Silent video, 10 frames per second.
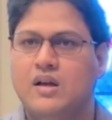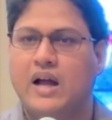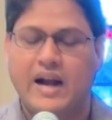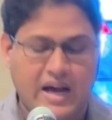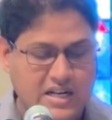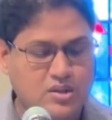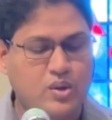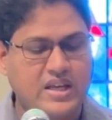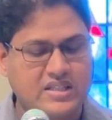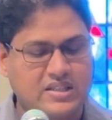And also
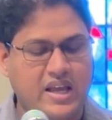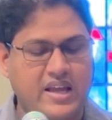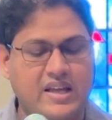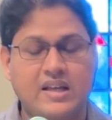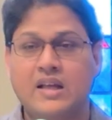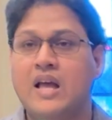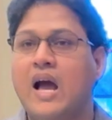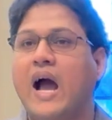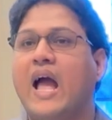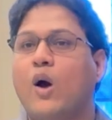he is saying,
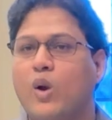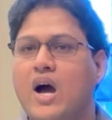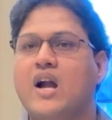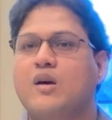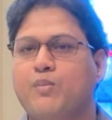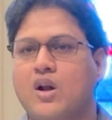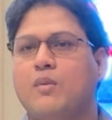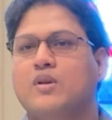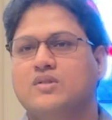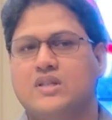I have a lot of
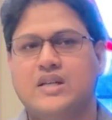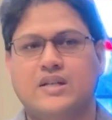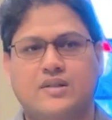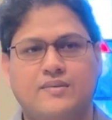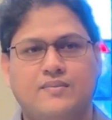problems here.